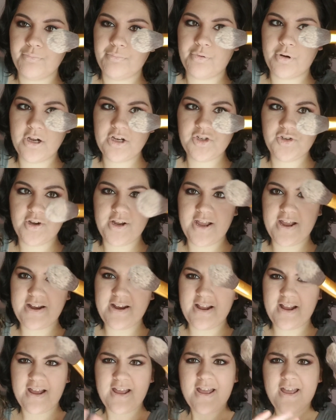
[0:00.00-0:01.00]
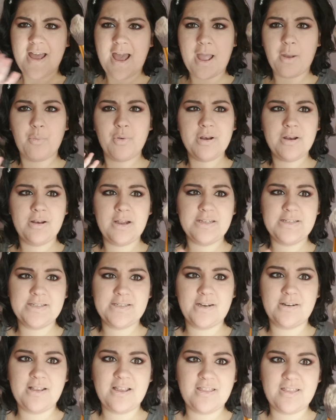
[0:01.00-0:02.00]
brush, and I wouldn't
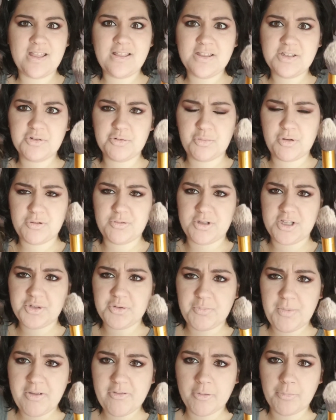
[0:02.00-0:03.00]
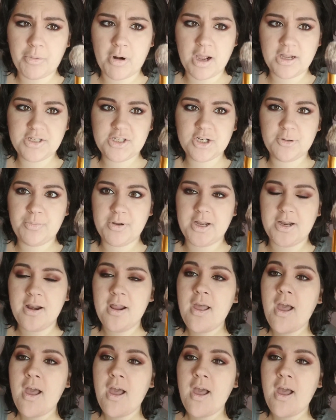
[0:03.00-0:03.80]
necessarily think this would be for bronzer, but